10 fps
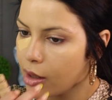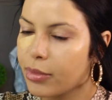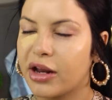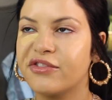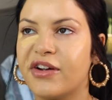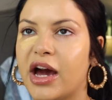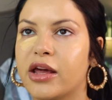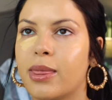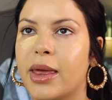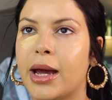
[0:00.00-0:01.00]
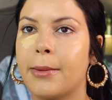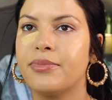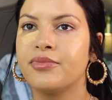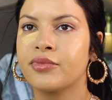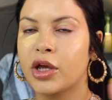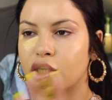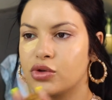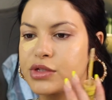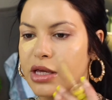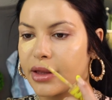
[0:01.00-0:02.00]
But I find that
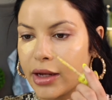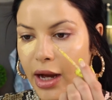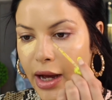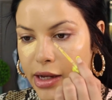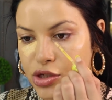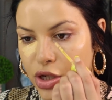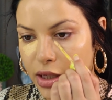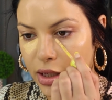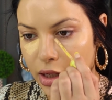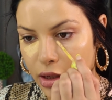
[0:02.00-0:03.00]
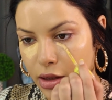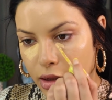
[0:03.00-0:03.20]
using like a hydrating